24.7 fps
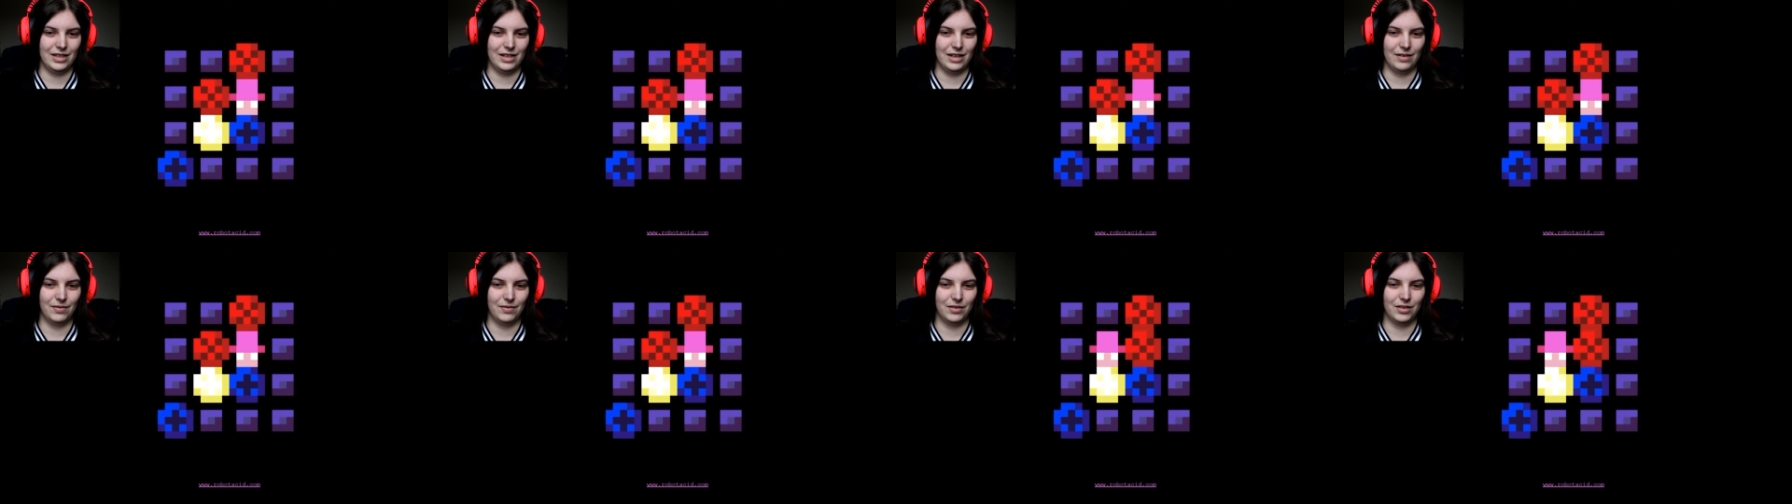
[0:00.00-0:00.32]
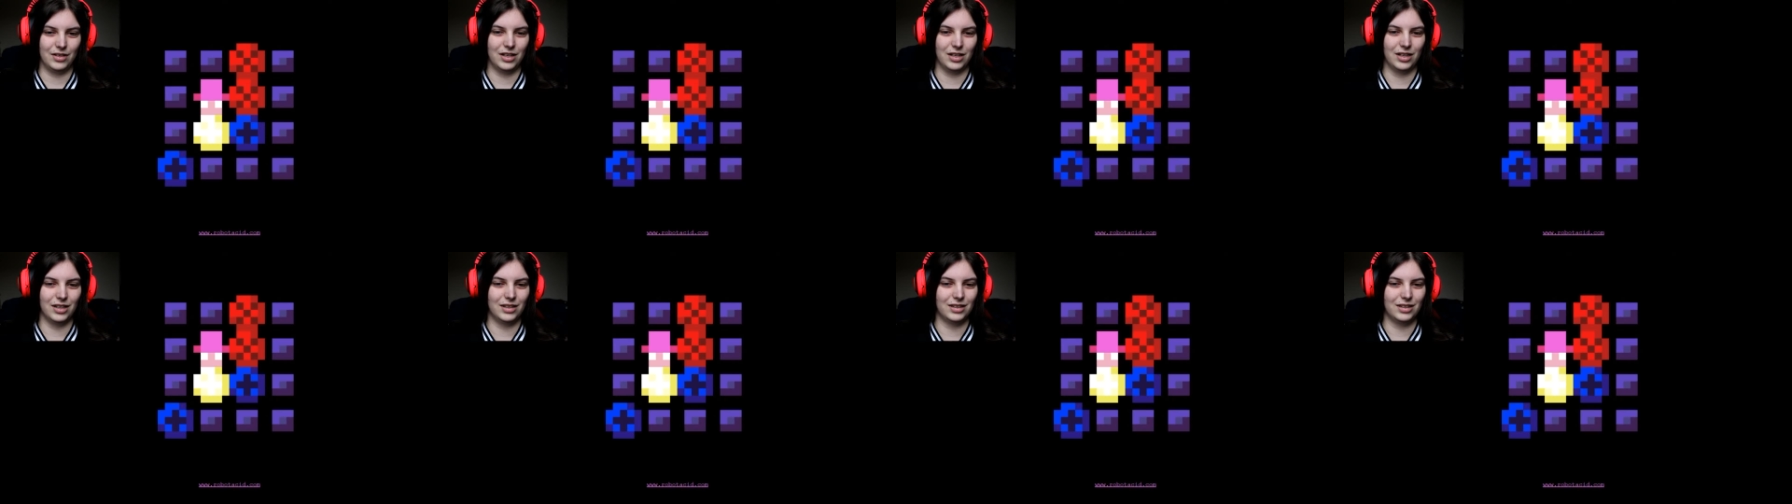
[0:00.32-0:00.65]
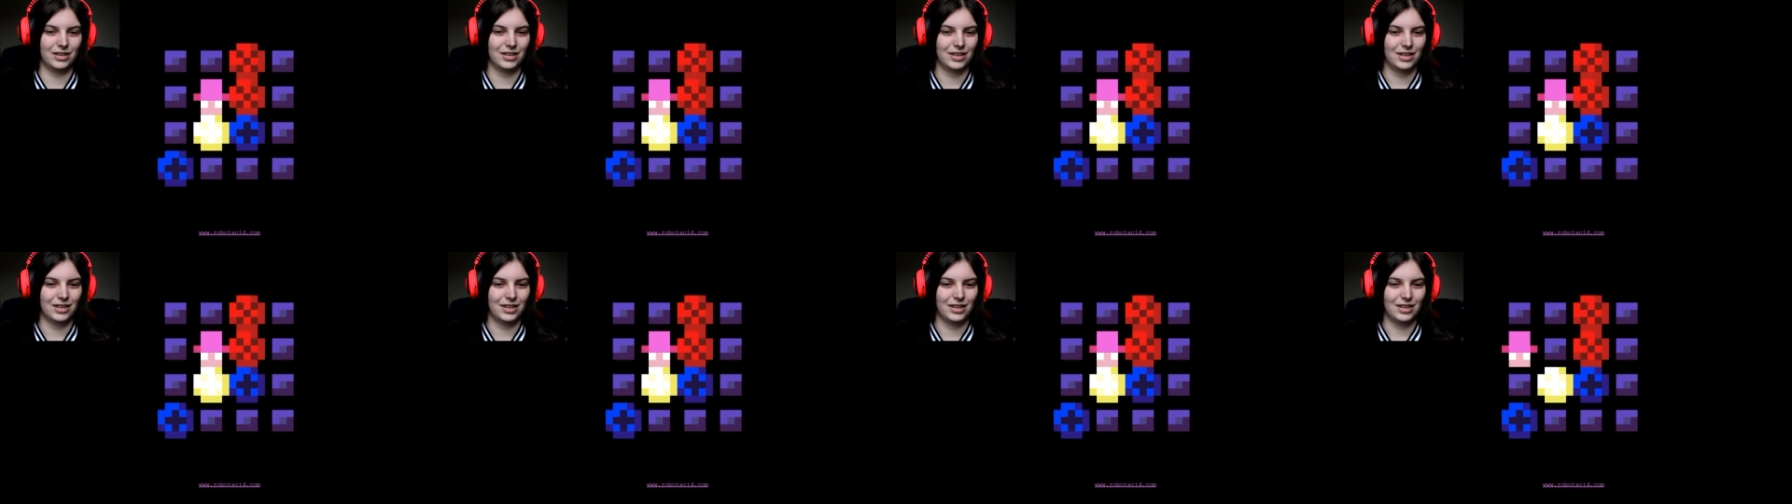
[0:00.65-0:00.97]

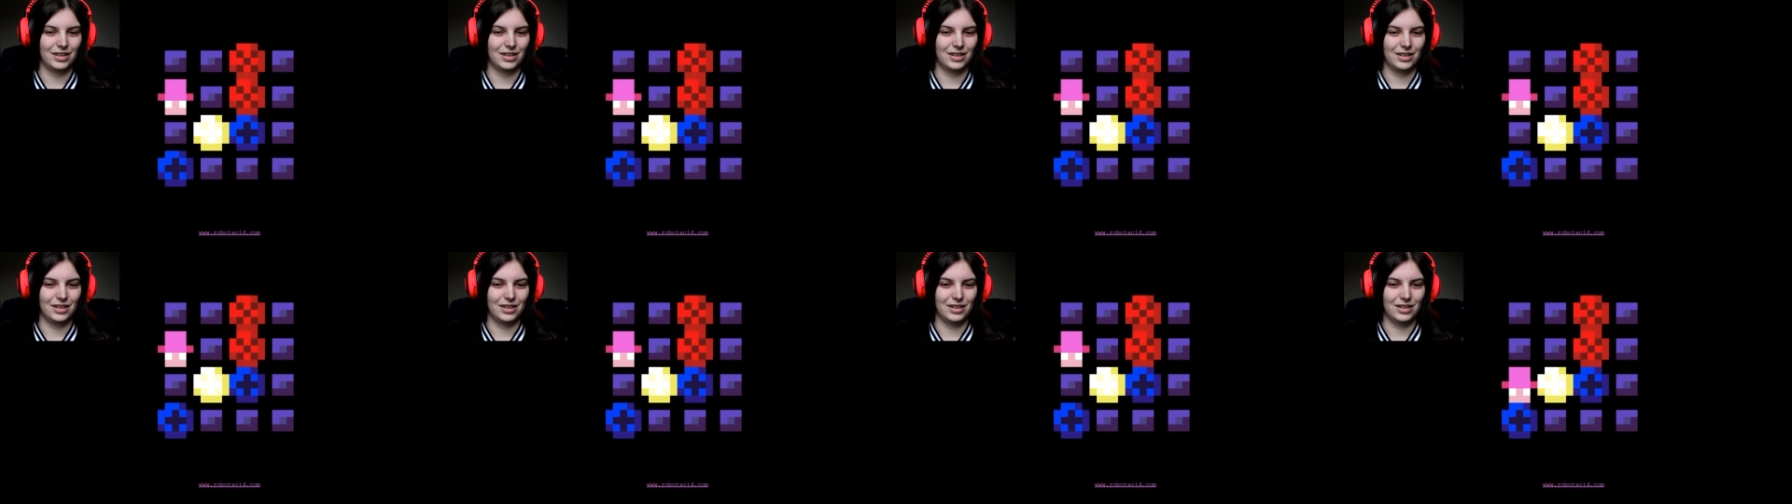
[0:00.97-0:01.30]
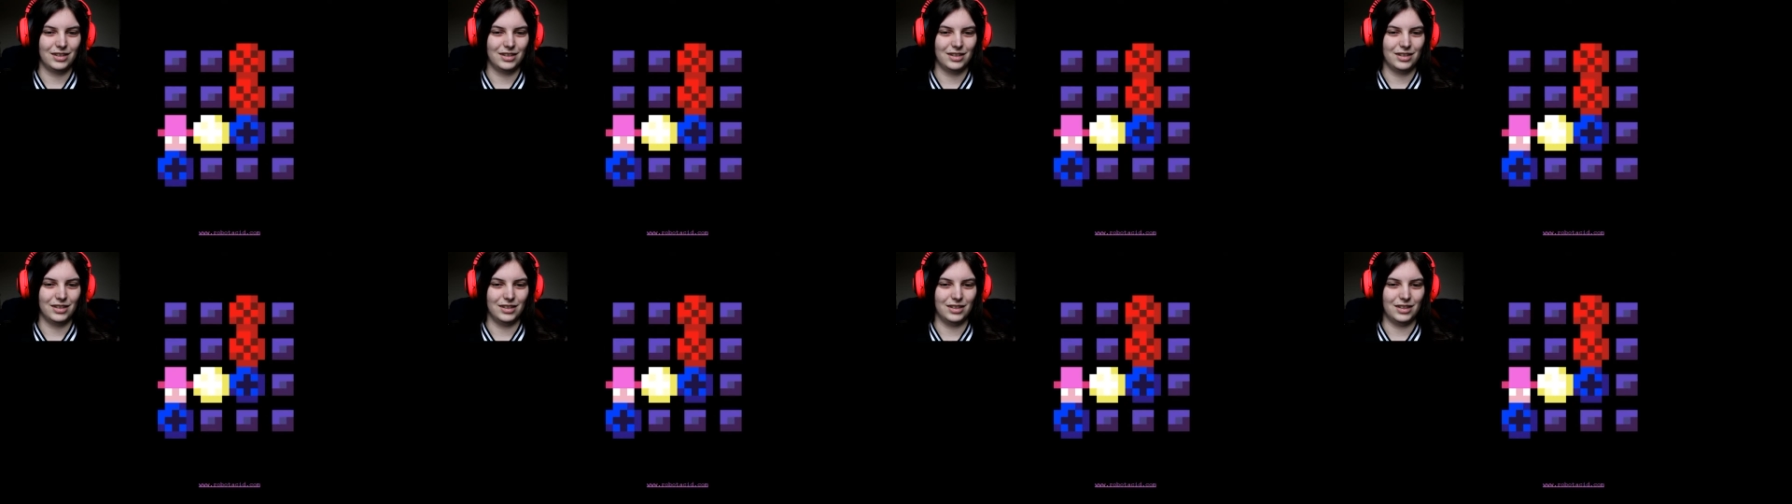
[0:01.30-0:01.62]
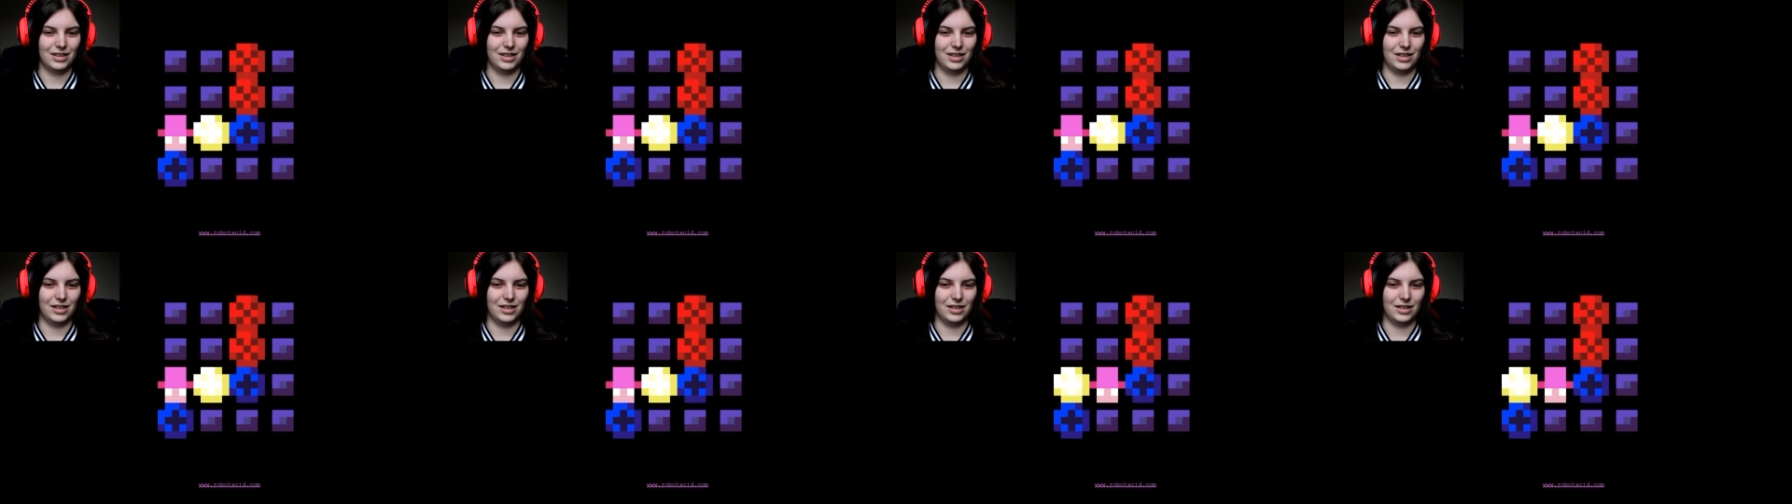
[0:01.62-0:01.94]
difficult.
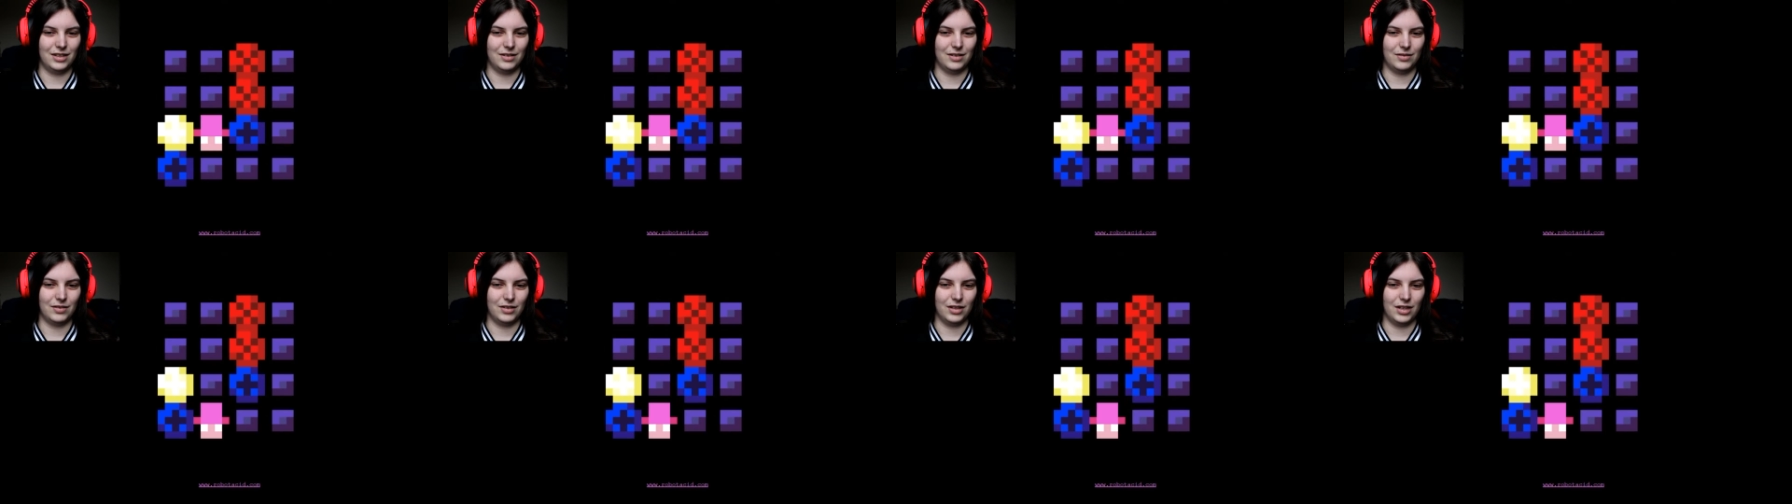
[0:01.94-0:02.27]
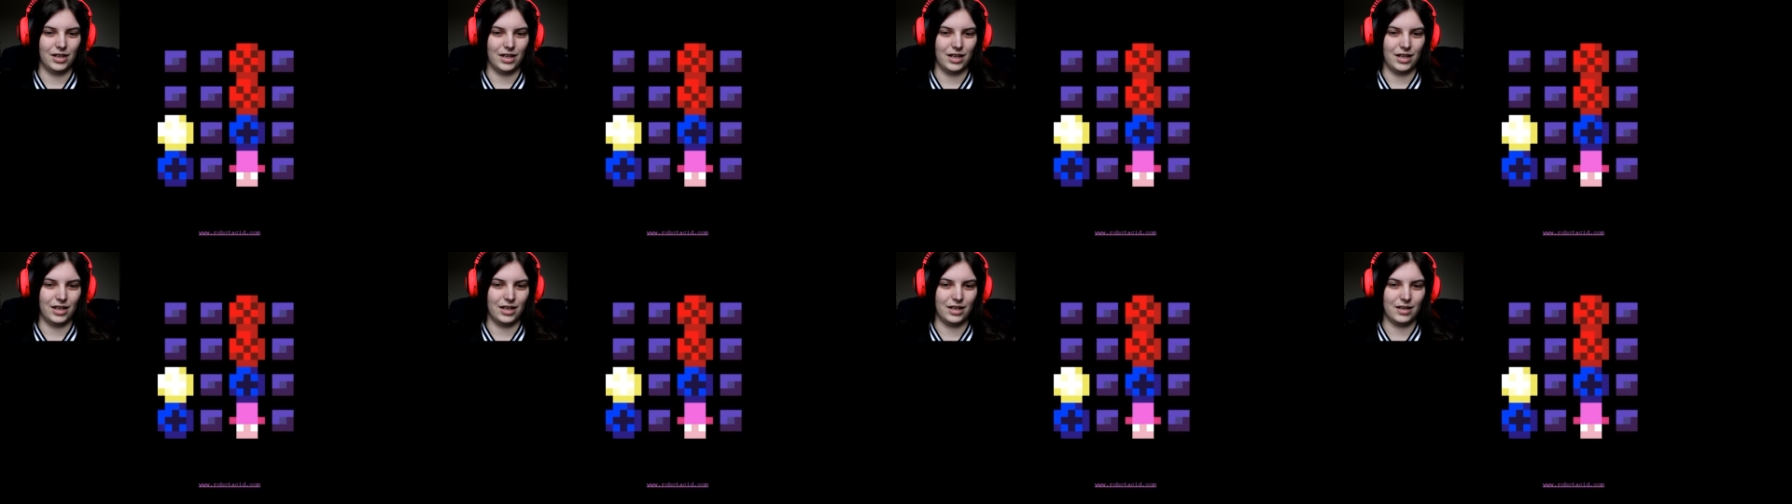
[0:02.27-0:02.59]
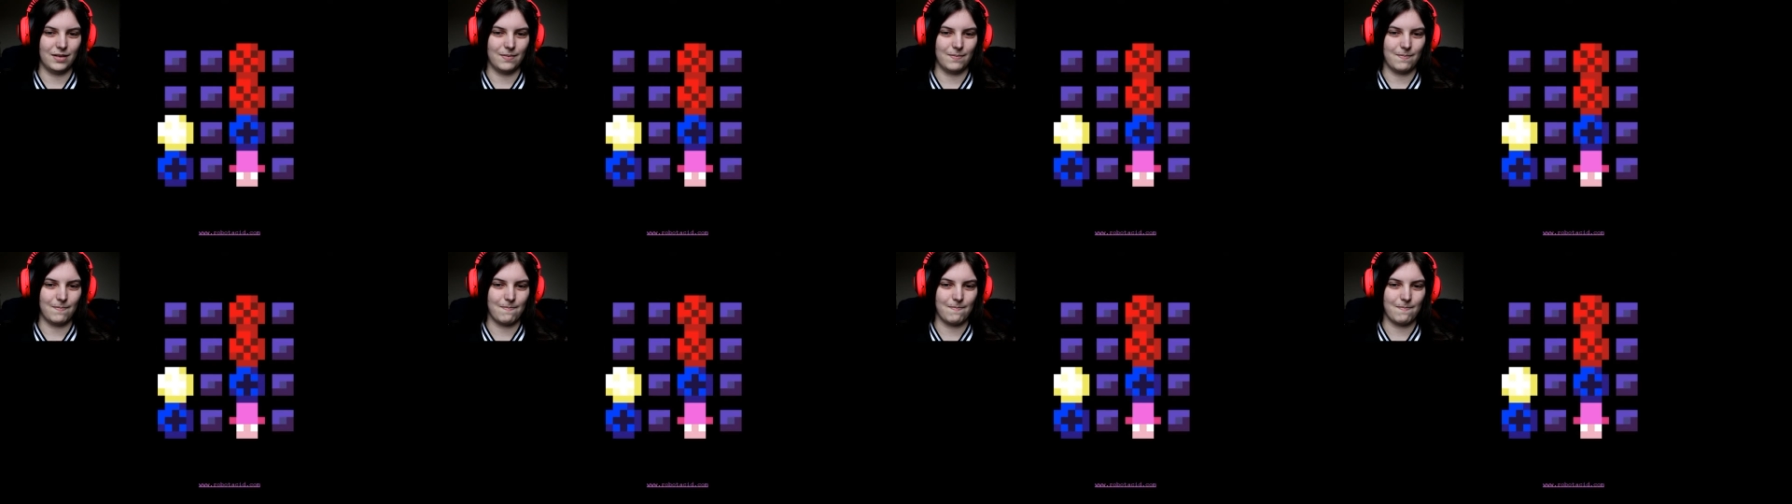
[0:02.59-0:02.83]
Uh, right.